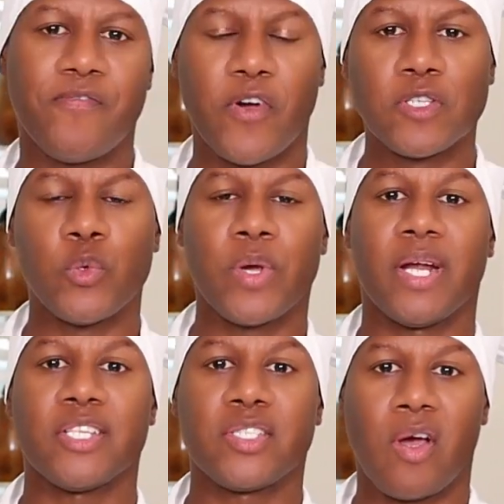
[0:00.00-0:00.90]
First, we're
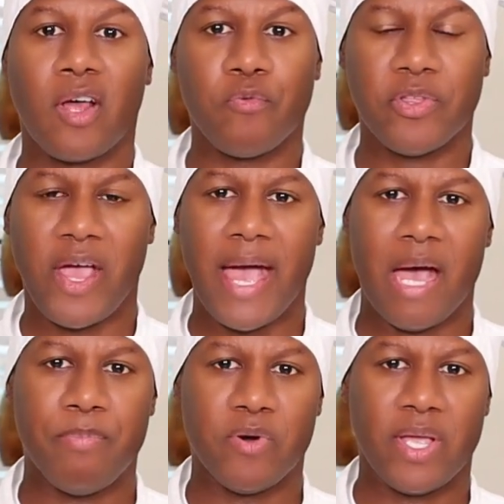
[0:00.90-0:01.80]
gonna start off with our
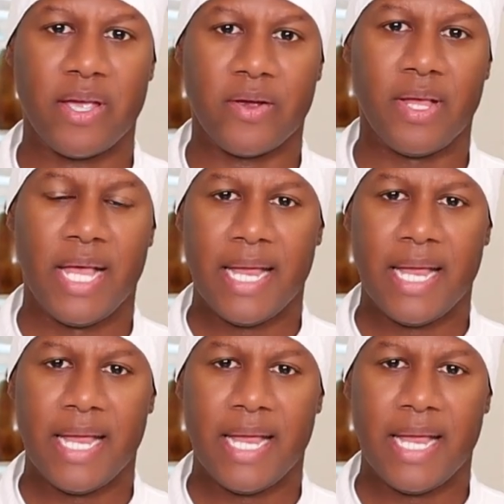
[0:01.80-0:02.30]
apple here.